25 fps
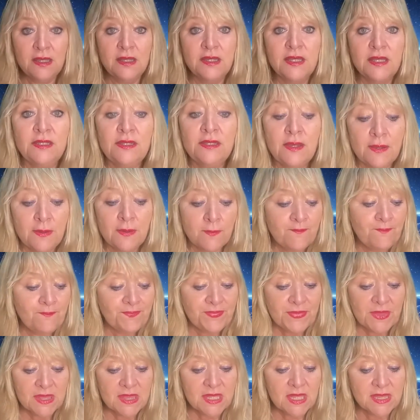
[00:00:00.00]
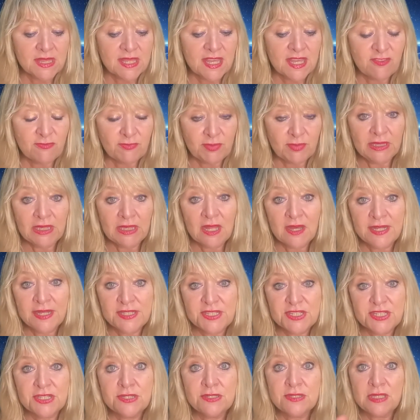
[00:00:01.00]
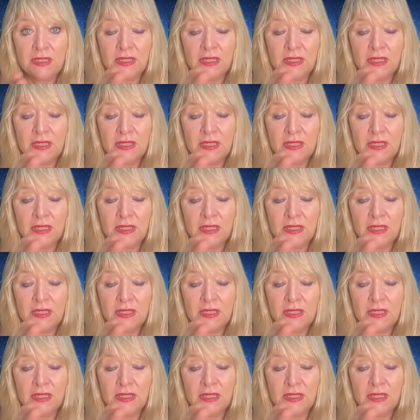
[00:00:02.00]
you know, that they've been lied to.